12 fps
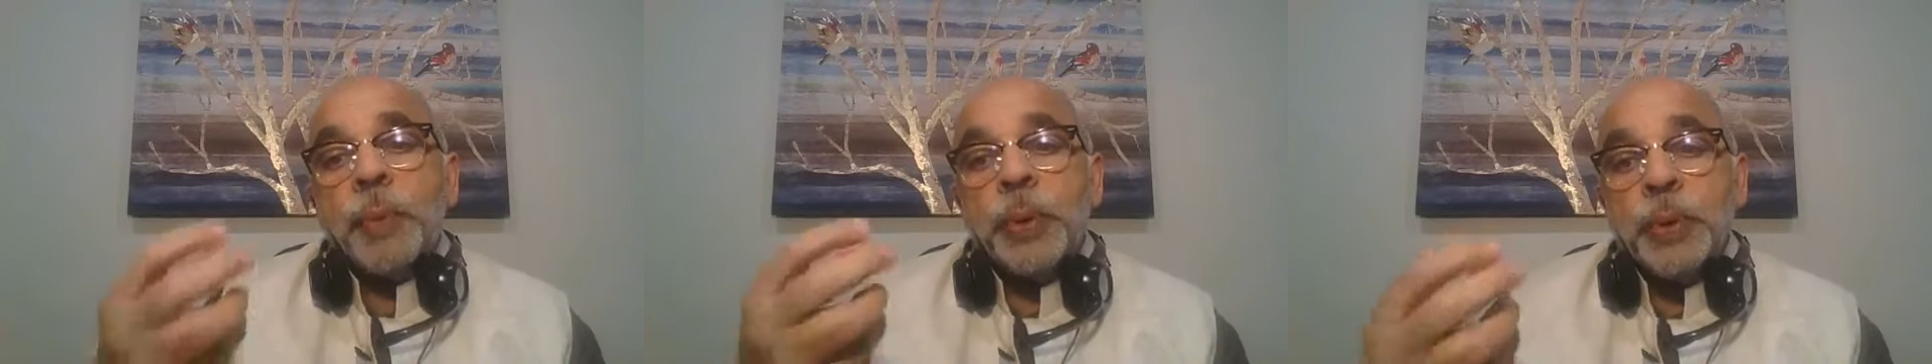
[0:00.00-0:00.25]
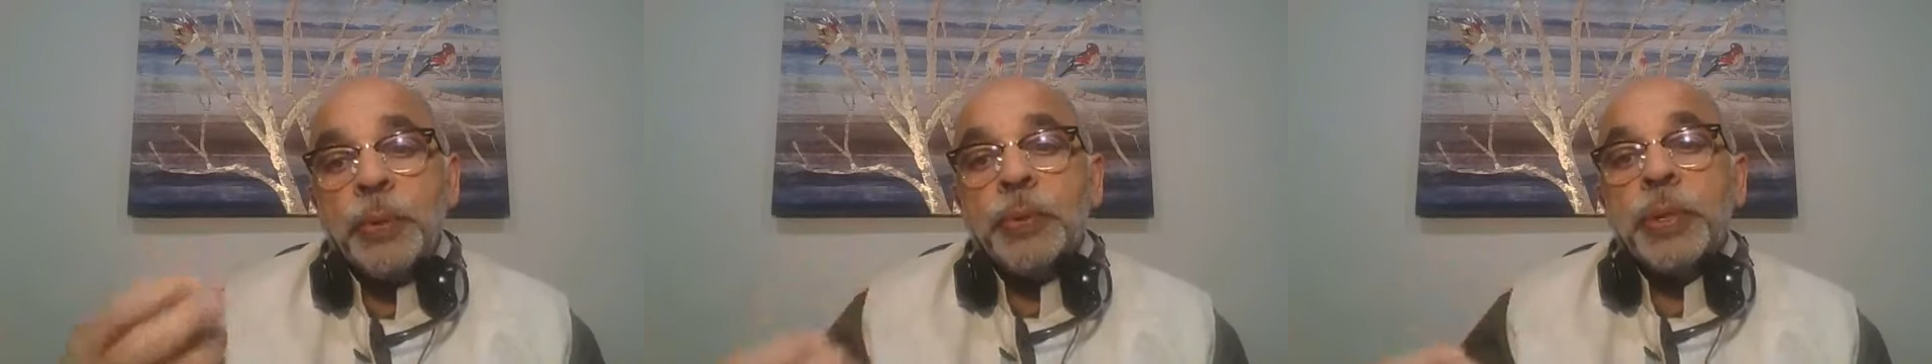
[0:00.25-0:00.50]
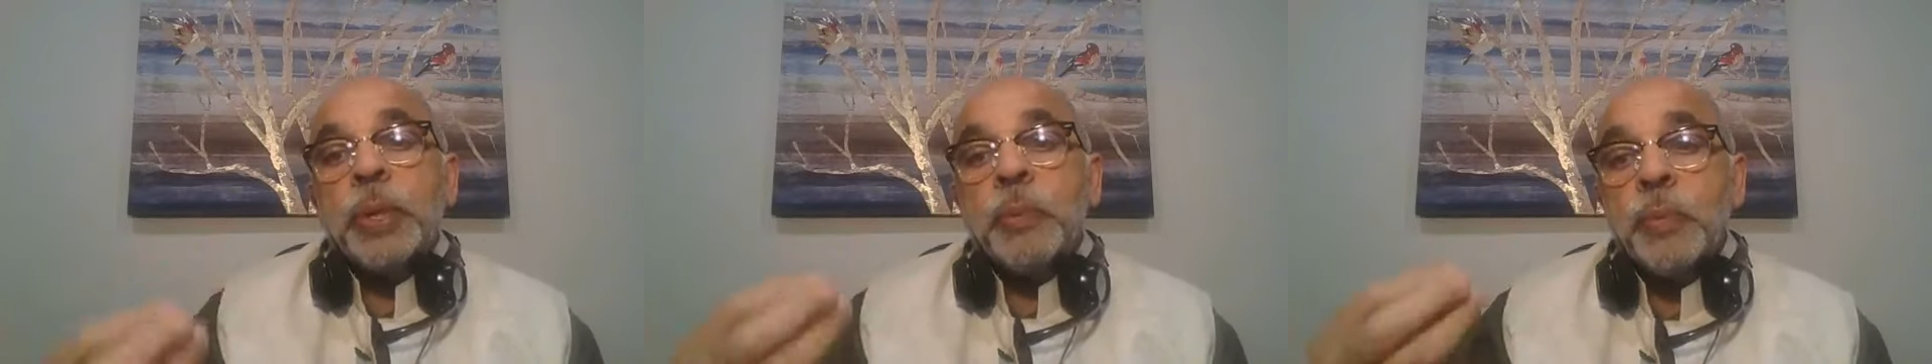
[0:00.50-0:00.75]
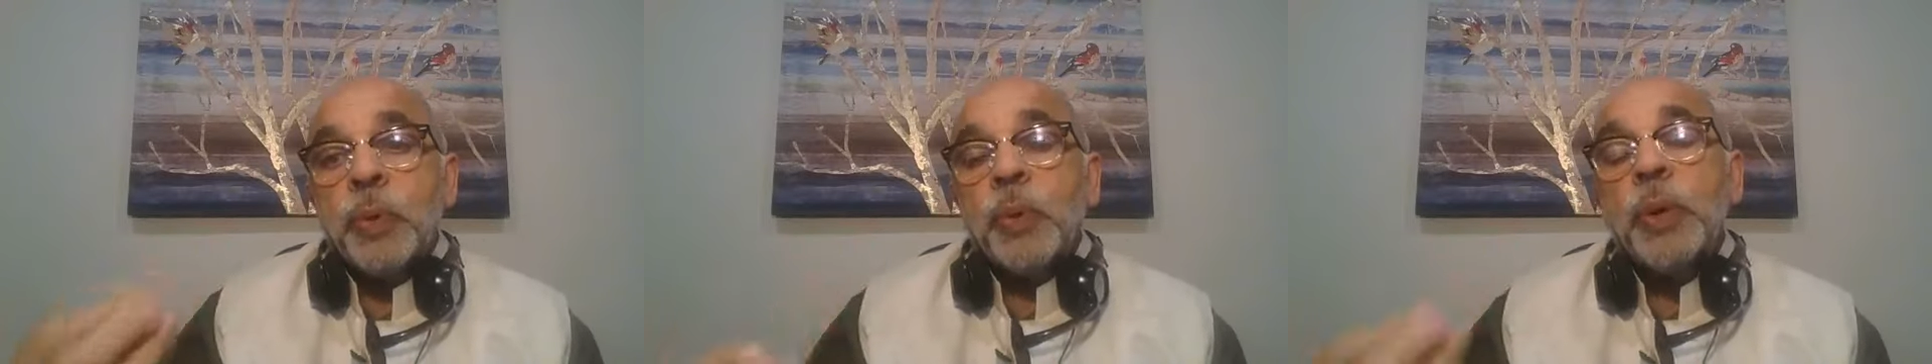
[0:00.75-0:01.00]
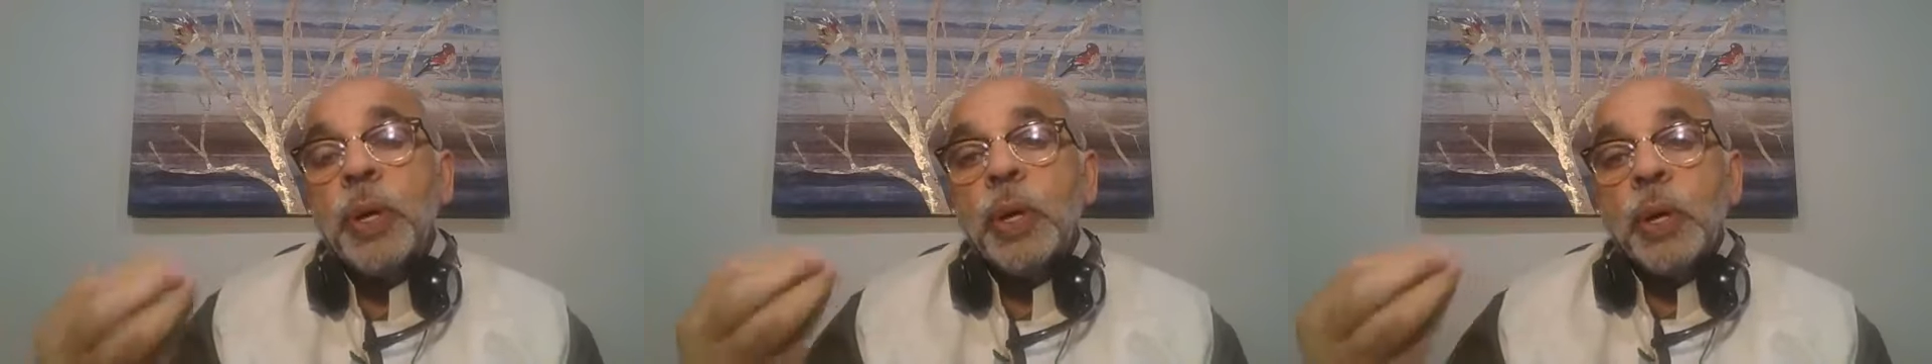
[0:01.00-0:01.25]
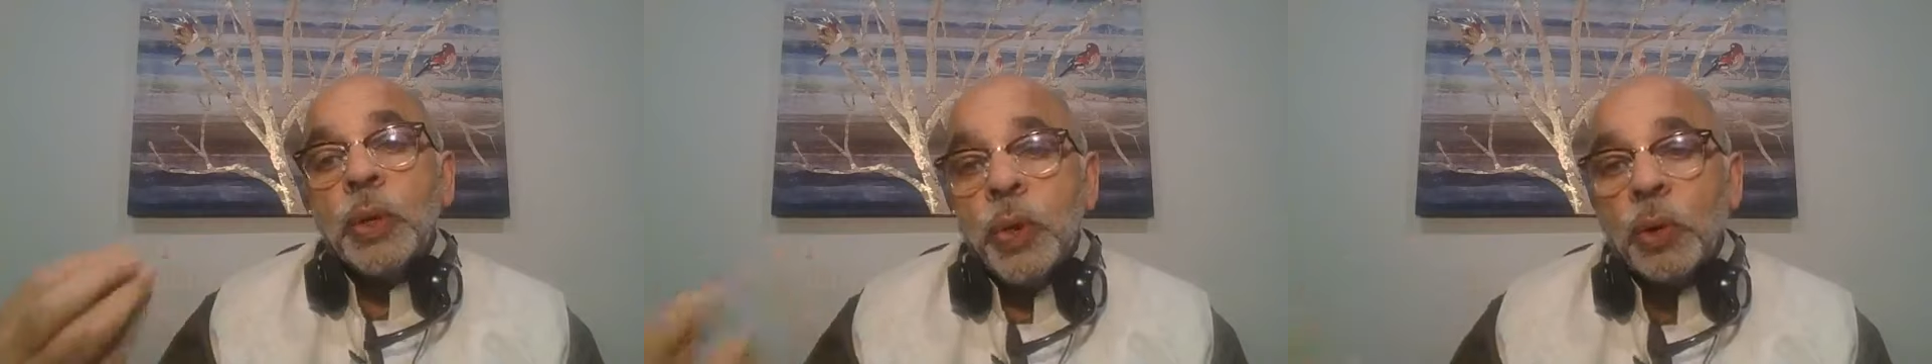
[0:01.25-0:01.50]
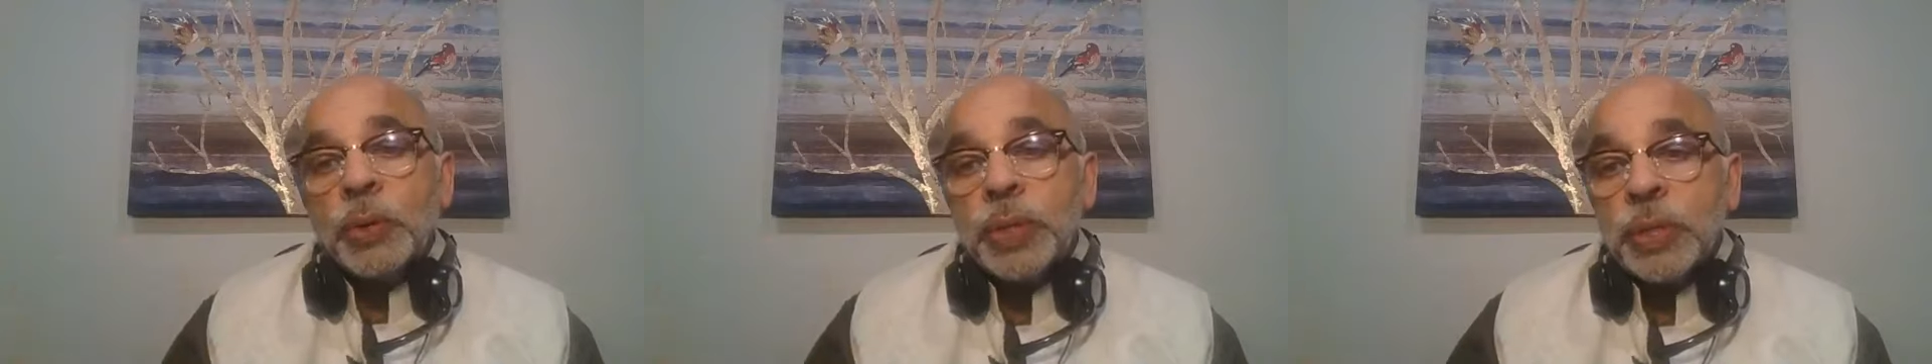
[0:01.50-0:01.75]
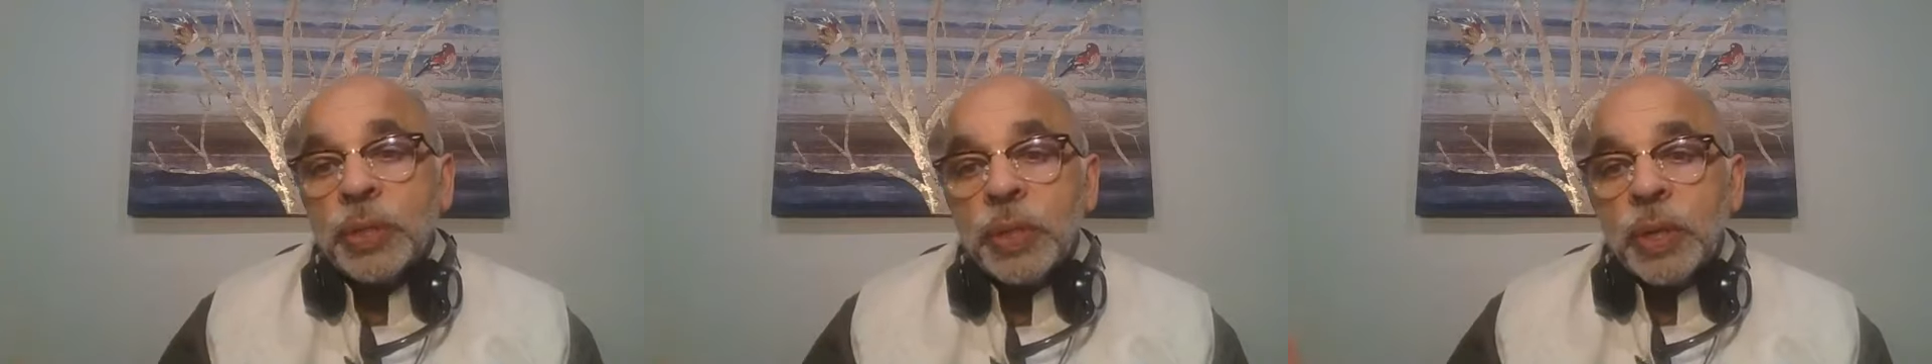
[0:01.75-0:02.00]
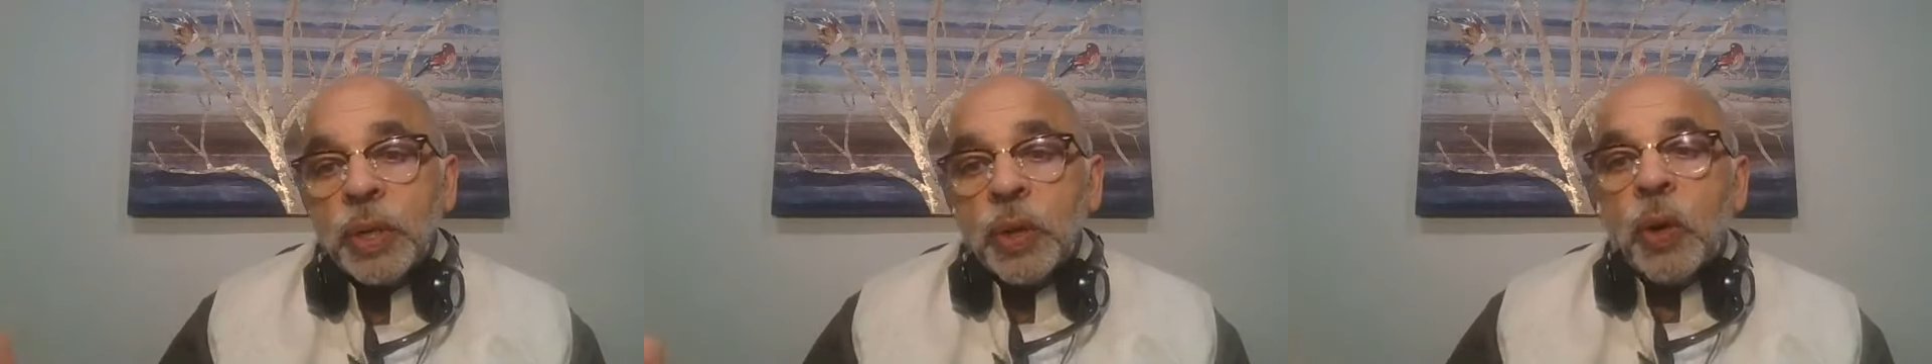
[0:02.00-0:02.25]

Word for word: producing more toxins.